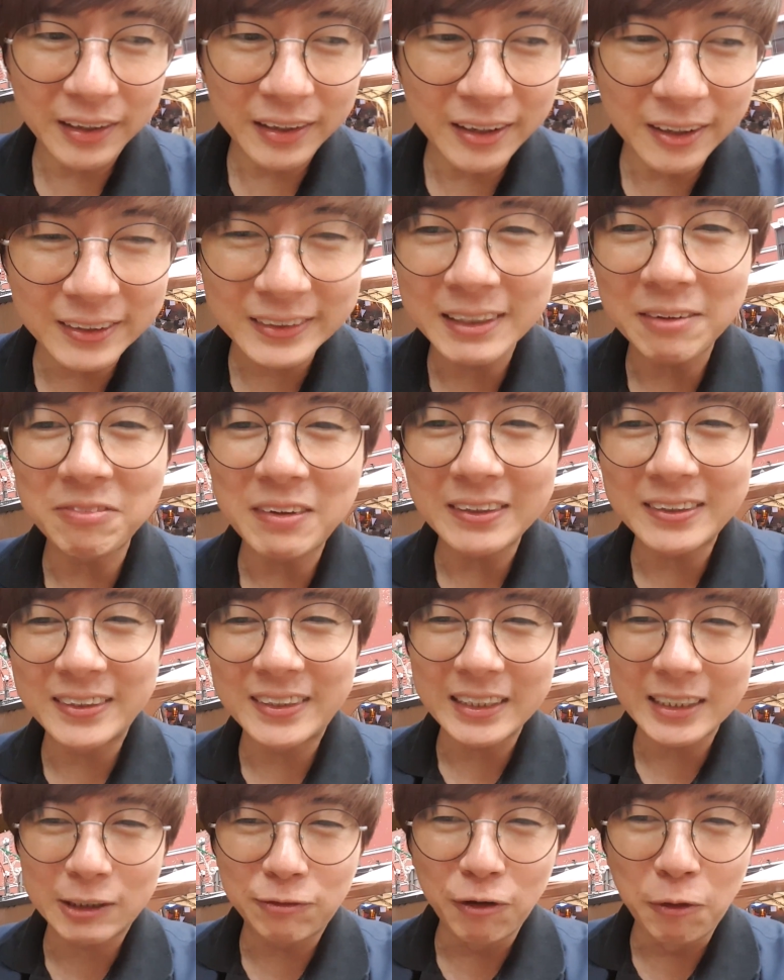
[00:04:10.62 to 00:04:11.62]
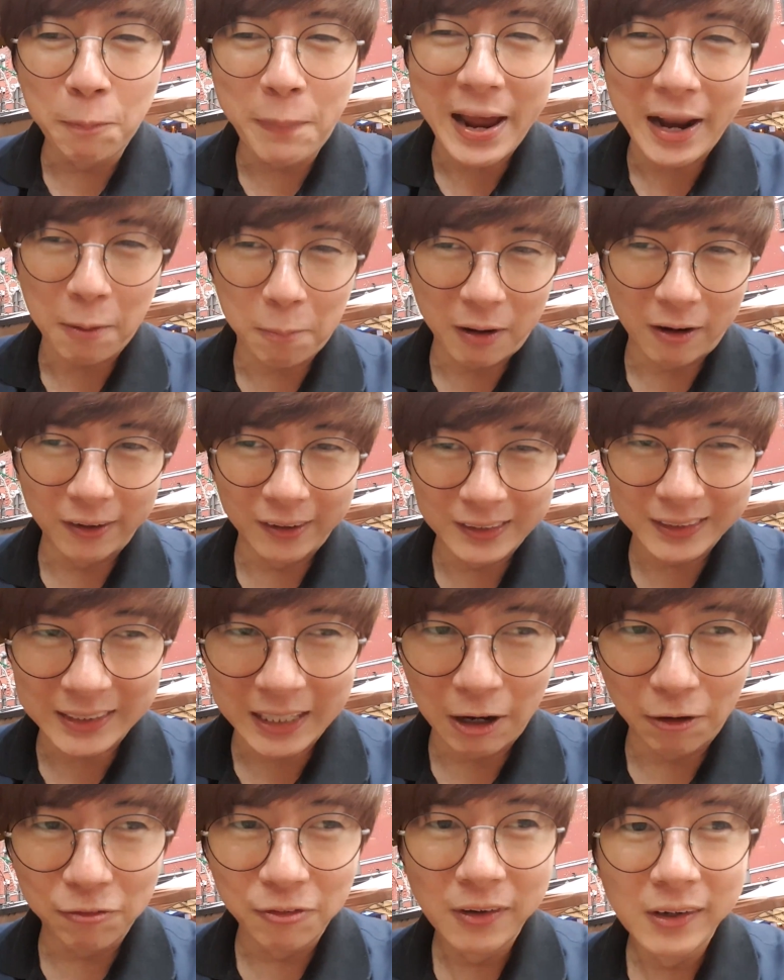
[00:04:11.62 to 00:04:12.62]
you know, sometimes you just feel bad about
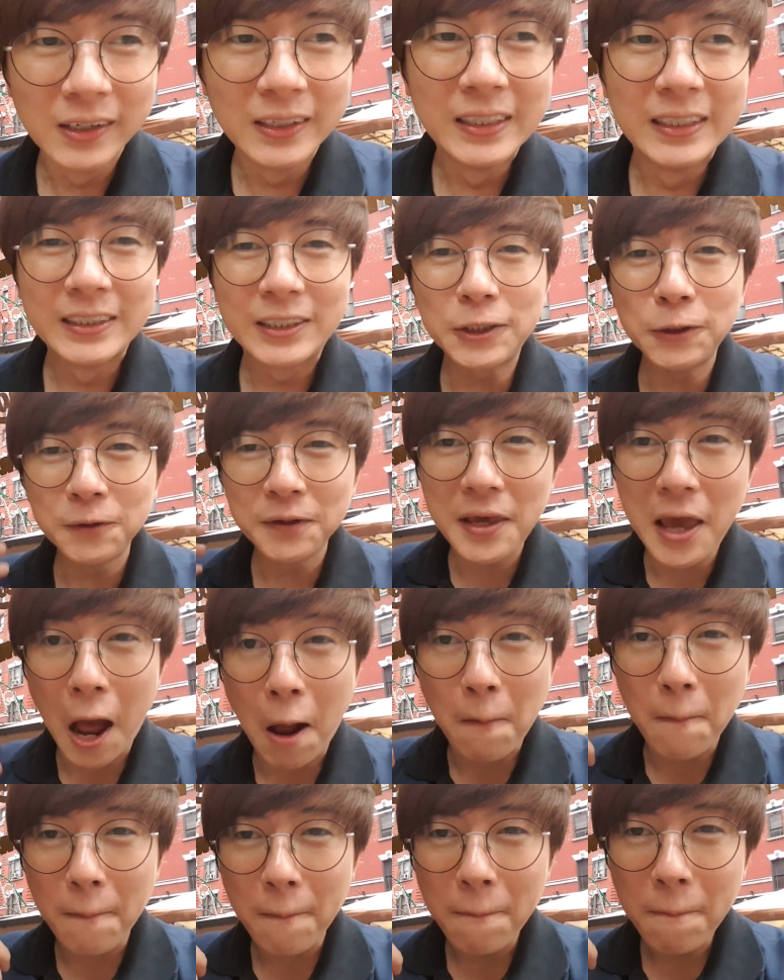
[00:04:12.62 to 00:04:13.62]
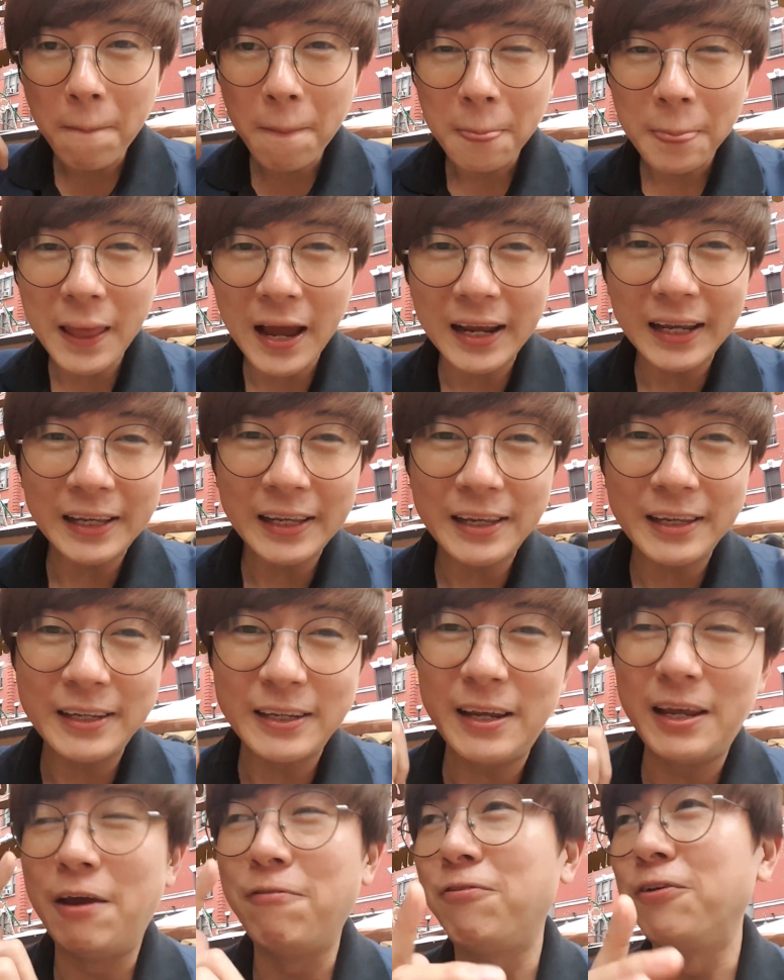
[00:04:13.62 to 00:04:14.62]
yourself. So yeah, that
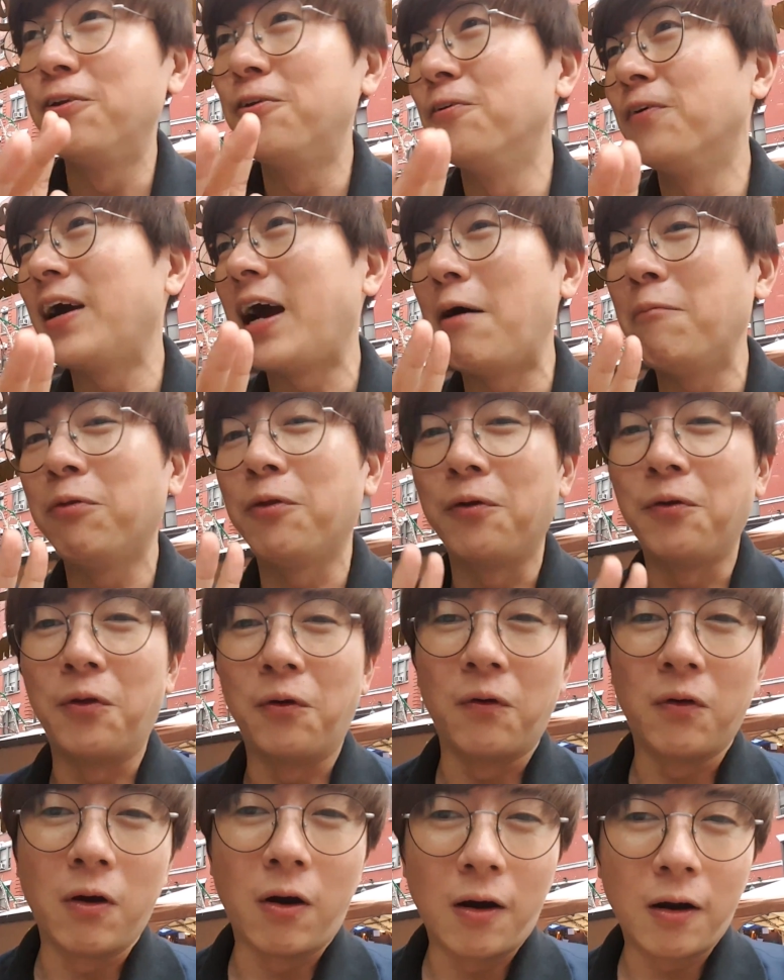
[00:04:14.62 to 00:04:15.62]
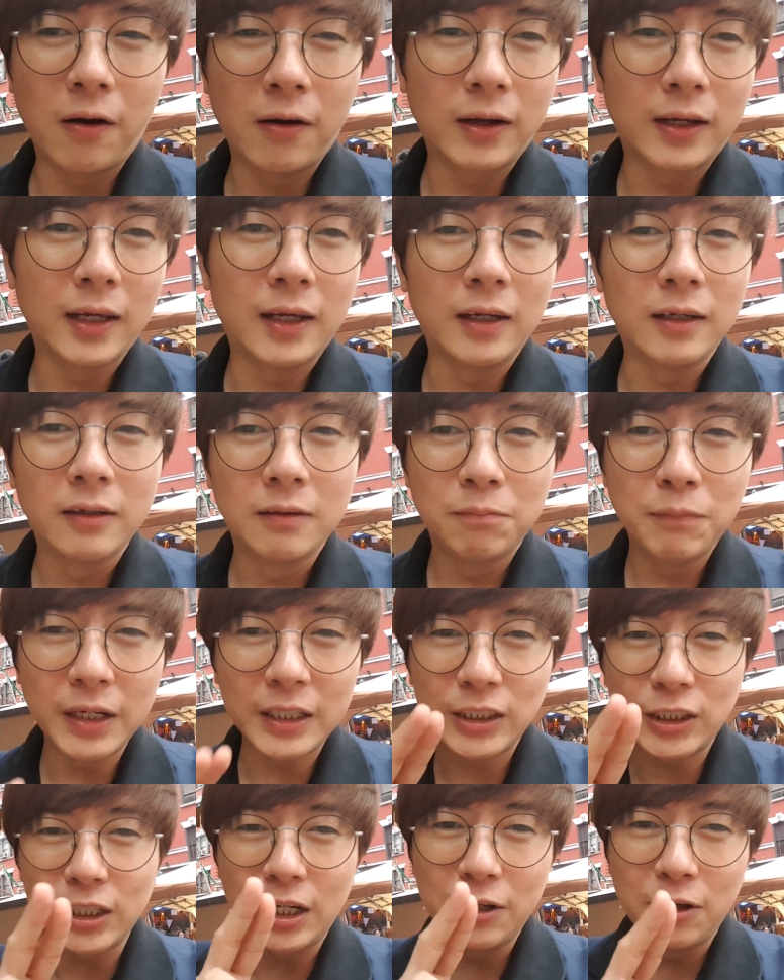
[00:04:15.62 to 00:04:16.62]
if you do come to New York, okay,
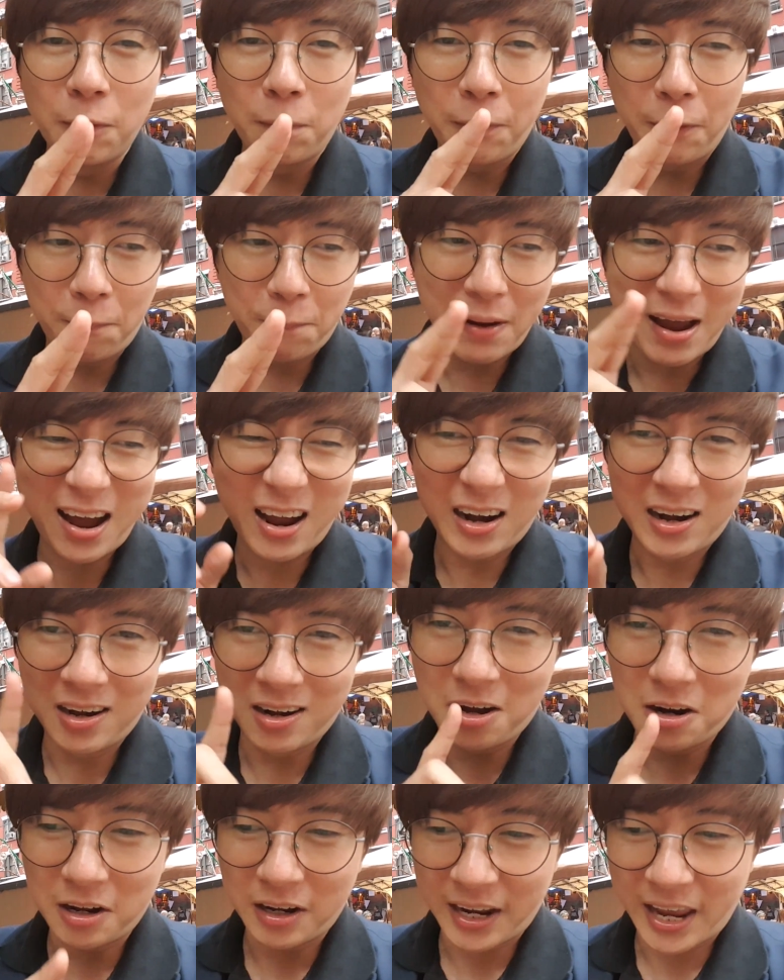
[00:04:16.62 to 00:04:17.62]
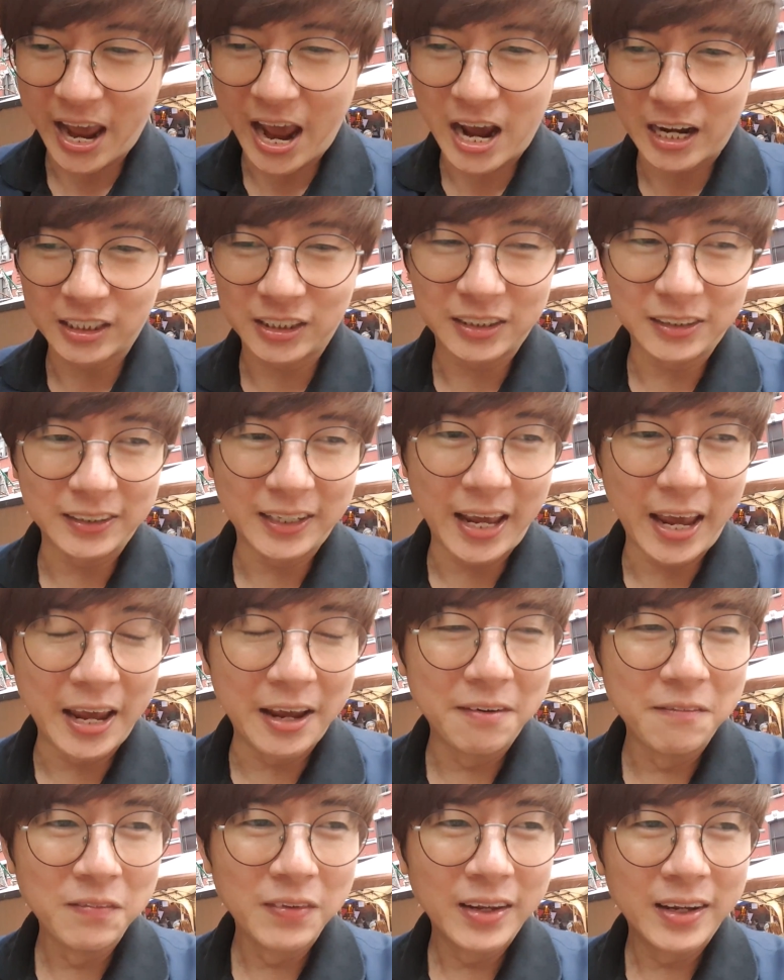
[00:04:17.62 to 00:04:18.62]
make sure you prepare a lot of cash,
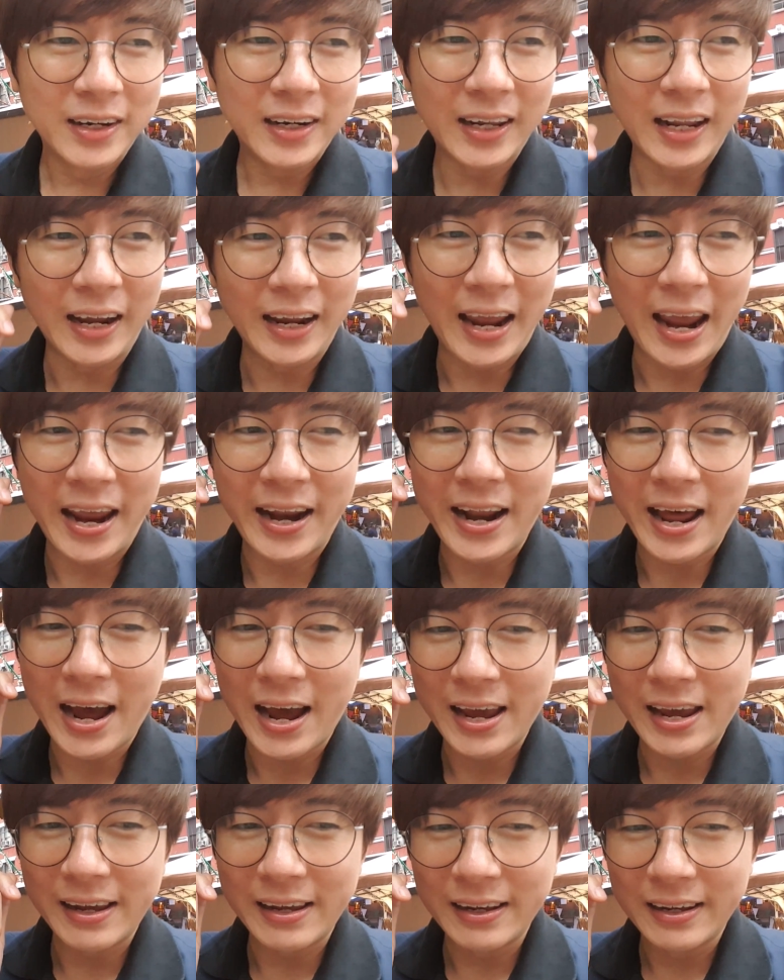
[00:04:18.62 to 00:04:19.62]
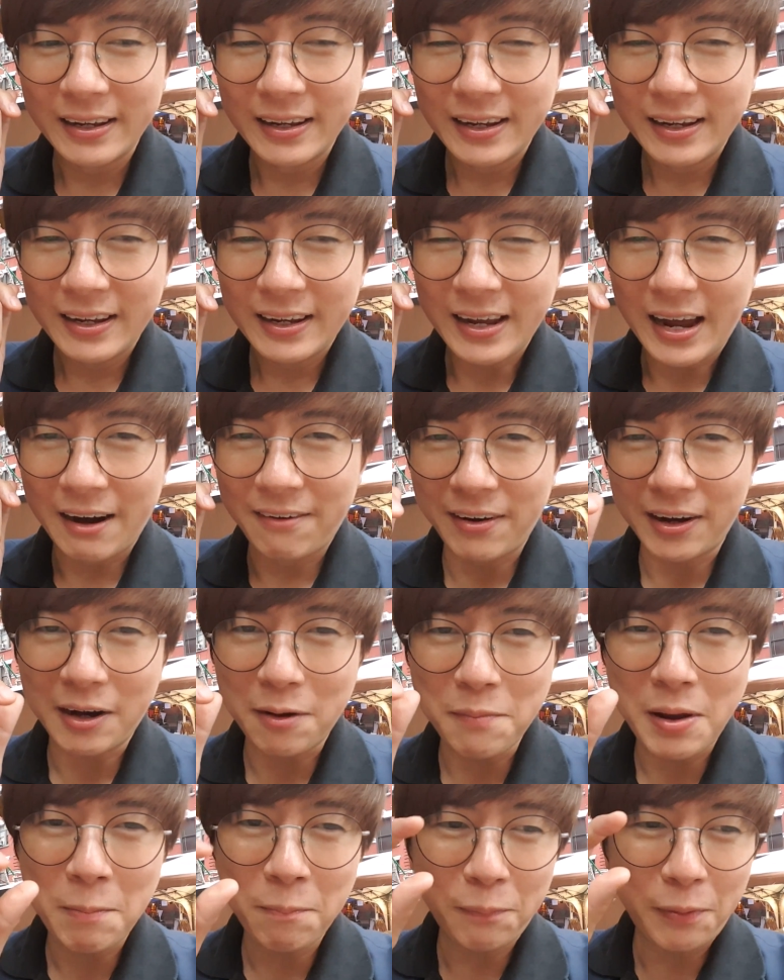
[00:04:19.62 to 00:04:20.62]
okay? And I
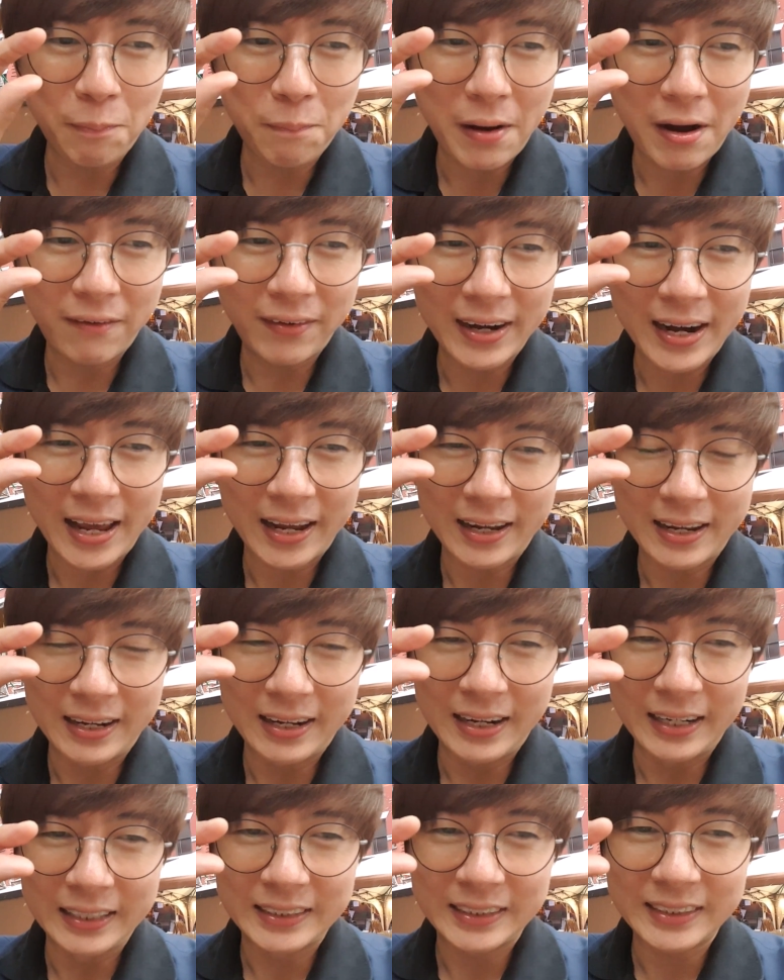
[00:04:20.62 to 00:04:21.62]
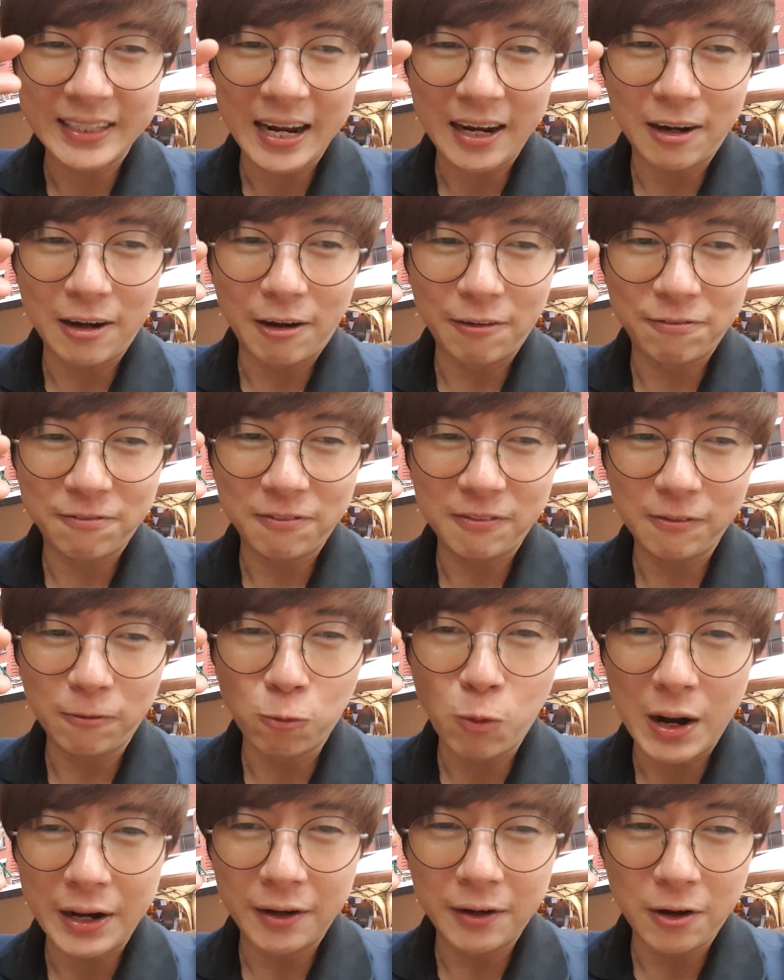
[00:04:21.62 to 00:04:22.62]
recommend preparing like a stack of
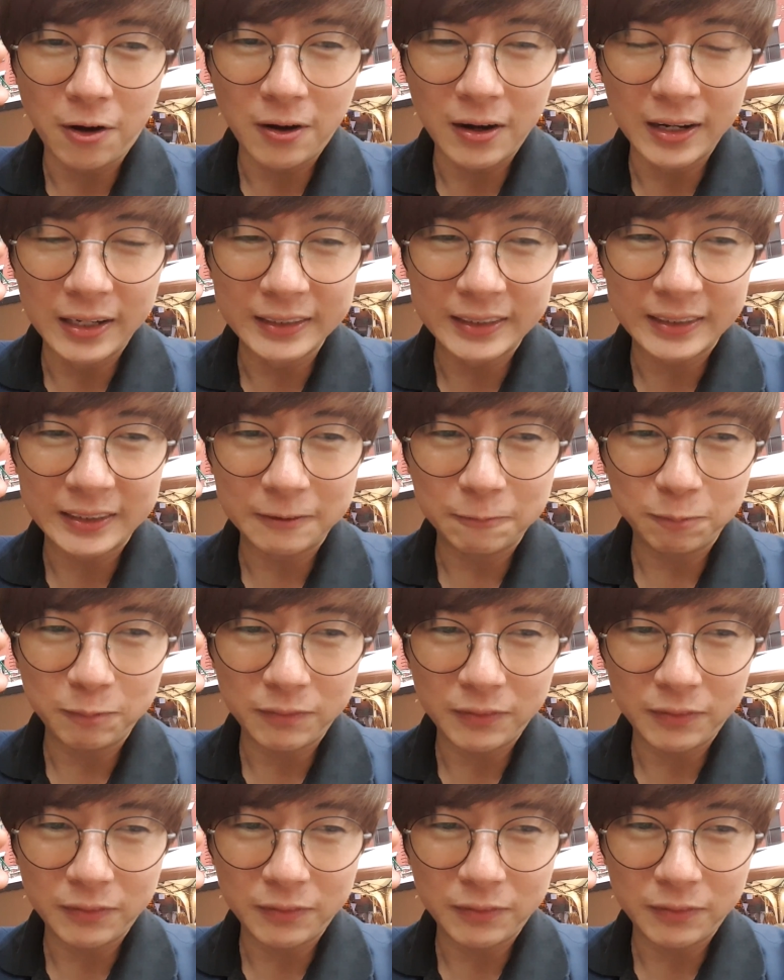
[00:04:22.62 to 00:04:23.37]
$1